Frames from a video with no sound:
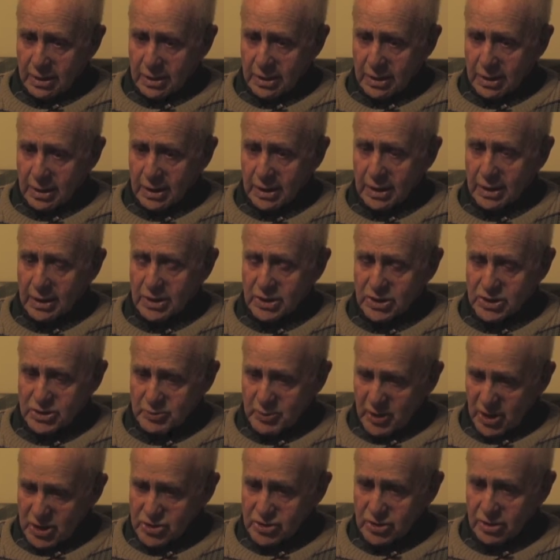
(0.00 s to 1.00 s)
a
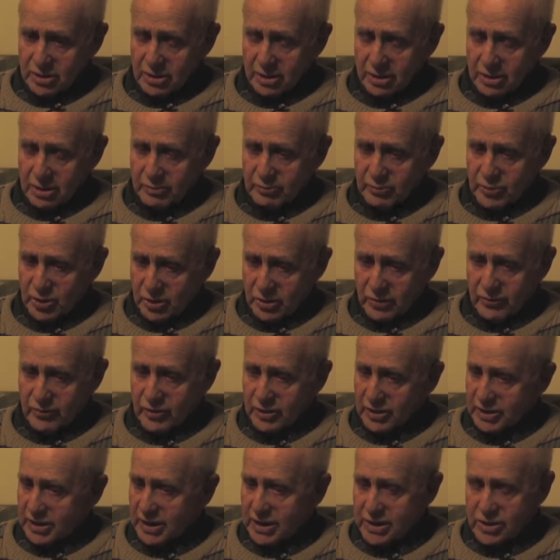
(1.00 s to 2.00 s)
special
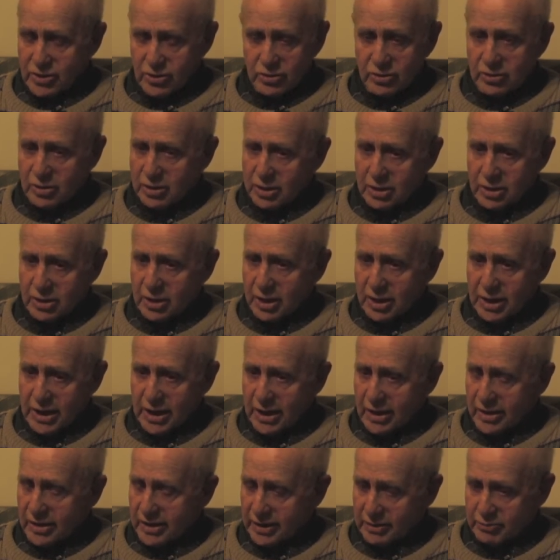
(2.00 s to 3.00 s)
beautiful day, you couldn't have got
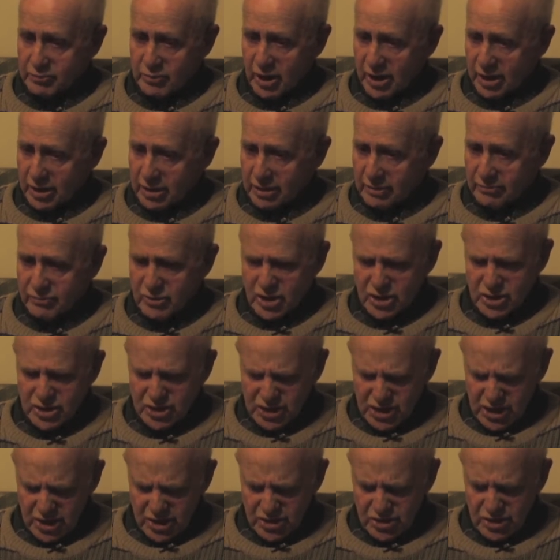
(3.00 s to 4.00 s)
anything better. It was
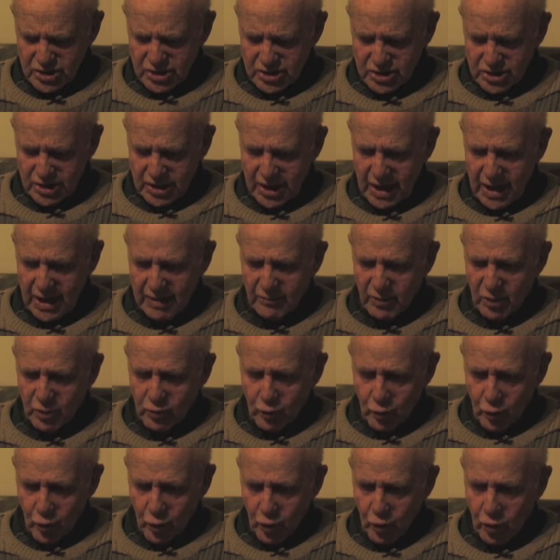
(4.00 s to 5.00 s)
just as calm
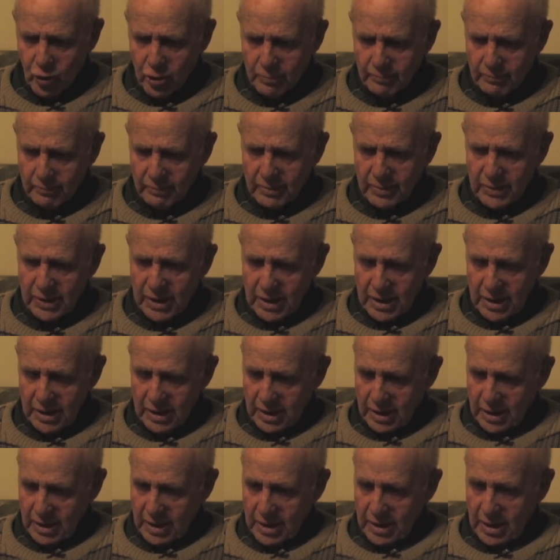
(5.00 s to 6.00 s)
and warm.
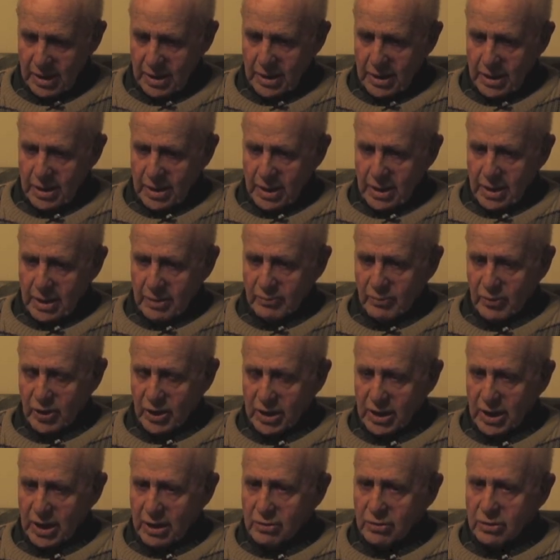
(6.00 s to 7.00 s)

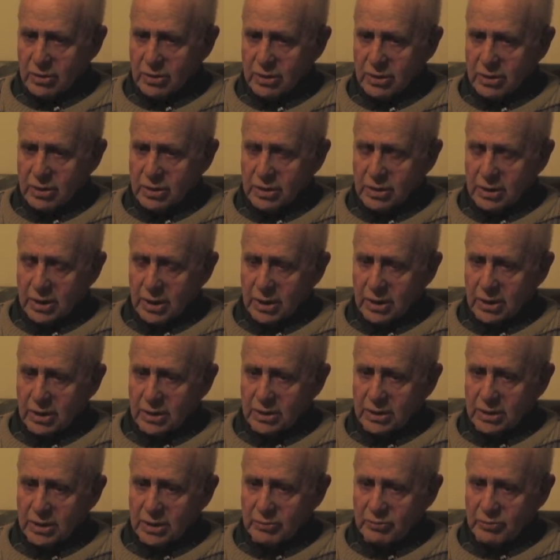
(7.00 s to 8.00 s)
But out on
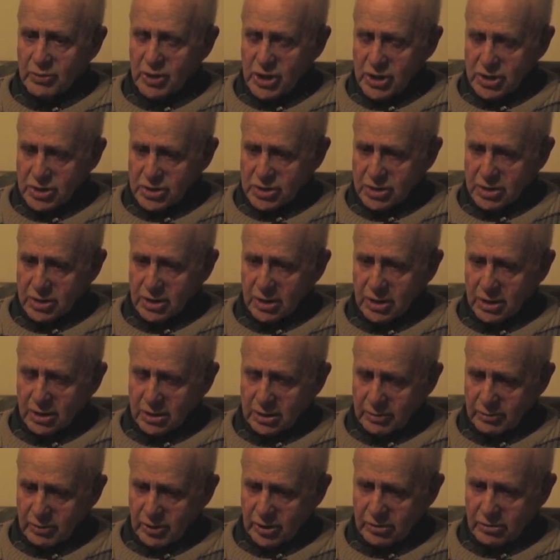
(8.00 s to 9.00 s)
the beach,
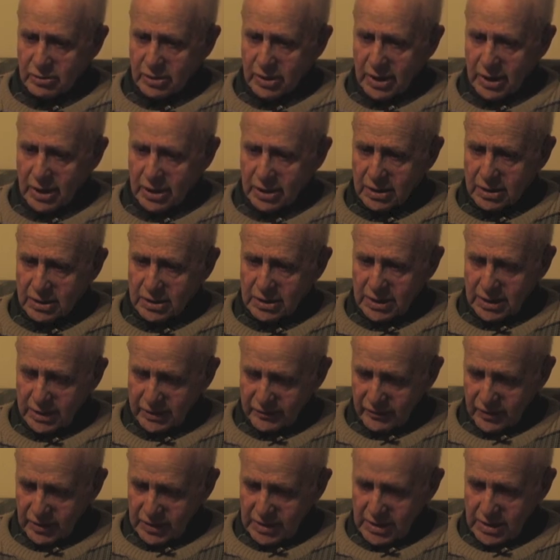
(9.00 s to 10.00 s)
talk about
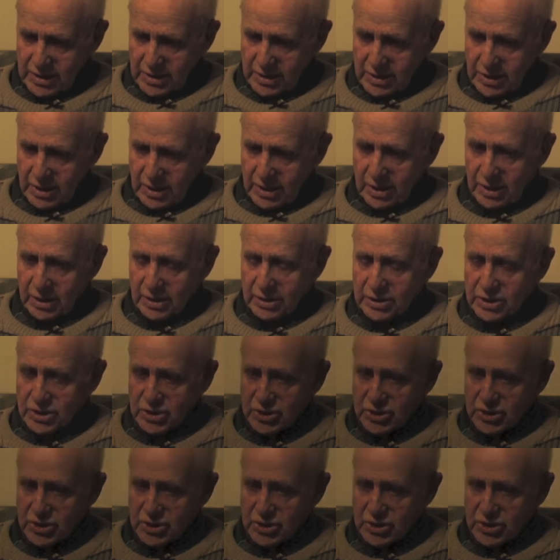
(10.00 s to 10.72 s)
activity. And you